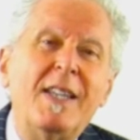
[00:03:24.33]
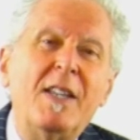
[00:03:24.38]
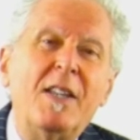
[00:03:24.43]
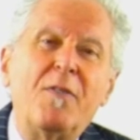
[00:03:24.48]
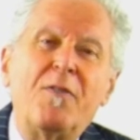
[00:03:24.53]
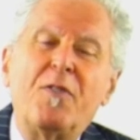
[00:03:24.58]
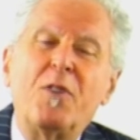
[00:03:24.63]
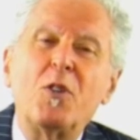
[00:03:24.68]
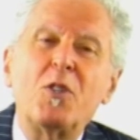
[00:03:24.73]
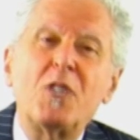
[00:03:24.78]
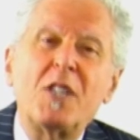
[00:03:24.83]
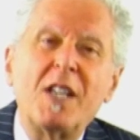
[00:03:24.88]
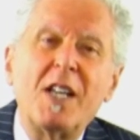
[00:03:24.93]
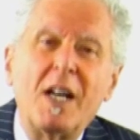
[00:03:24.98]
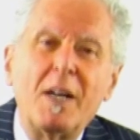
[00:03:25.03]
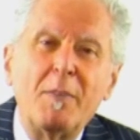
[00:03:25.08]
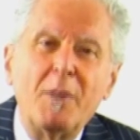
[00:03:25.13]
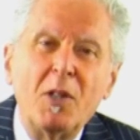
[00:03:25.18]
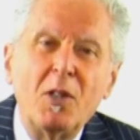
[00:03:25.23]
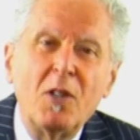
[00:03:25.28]
The first thing
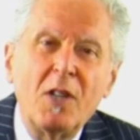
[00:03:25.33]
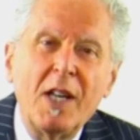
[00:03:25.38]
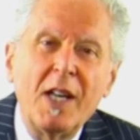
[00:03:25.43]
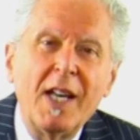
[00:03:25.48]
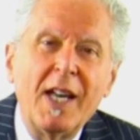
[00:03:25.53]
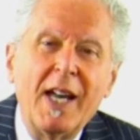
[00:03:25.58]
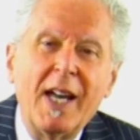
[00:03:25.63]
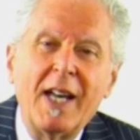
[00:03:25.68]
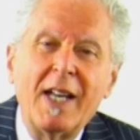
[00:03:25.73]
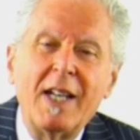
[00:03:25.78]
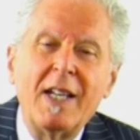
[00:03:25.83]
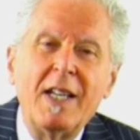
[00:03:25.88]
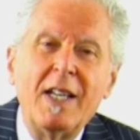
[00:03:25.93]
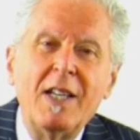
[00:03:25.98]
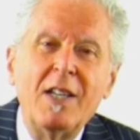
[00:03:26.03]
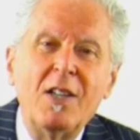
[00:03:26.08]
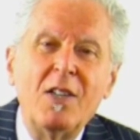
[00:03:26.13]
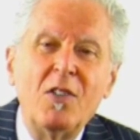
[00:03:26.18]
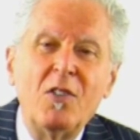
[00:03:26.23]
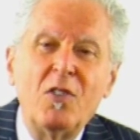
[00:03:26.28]
I'd be looking at
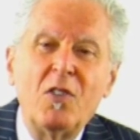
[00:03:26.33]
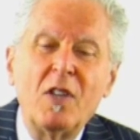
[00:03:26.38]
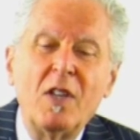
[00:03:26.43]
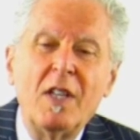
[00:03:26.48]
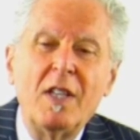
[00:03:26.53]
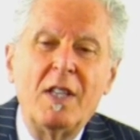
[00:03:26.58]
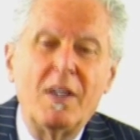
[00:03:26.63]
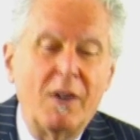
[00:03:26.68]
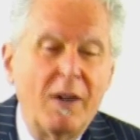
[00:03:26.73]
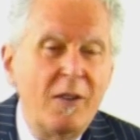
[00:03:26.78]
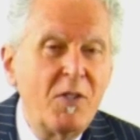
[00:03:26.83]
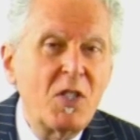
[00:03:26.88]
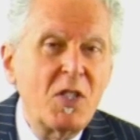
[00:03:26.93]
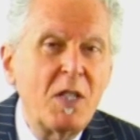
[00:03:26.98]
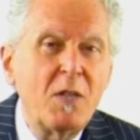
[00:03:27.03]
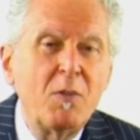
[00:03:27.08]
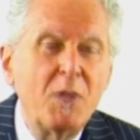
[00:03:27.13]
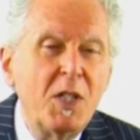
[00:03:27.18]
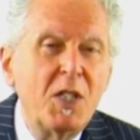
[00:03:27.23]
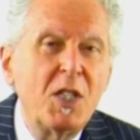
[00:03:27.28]
is they're
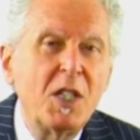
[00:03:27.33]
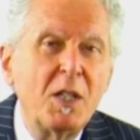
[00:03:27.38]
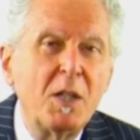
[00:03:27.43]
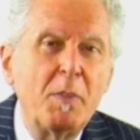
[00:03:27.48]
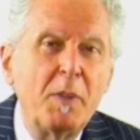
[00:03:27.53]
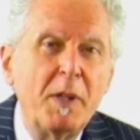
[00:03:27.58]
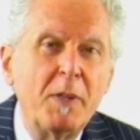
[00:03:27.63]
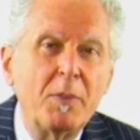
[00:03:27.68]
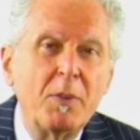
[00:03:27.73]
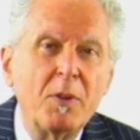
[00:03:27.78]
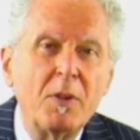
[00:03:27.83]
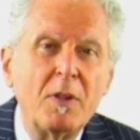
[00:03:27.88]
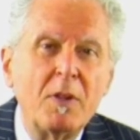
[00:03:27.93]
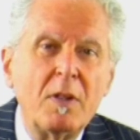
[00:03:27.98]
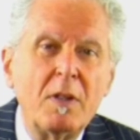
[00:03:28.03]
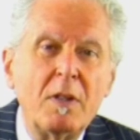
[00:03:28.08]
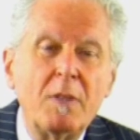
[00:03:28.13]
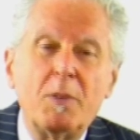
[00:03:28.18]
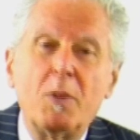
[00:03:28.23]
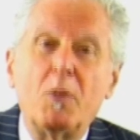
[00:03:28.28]
obviously reaching the people,
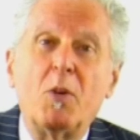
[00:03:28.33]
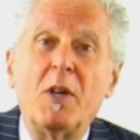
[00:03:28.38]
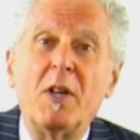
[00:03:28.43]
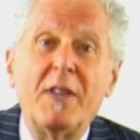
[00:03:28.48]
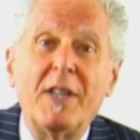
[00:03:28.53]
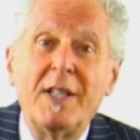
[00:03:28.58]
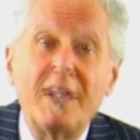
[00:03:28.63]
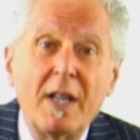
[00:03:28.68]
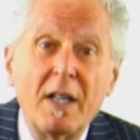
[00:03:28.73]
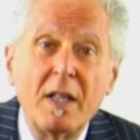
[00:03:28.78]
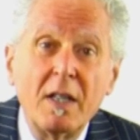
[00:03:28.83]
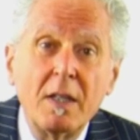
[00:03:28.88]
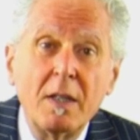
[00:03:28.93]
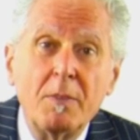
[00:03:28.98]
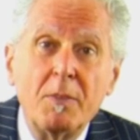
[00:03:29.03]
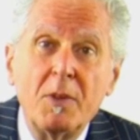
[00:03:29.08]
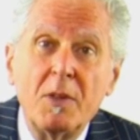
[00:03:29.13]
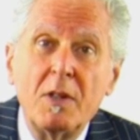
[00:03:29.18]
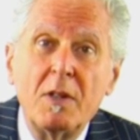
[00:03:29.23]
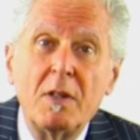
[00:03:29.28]
but what are they telling them?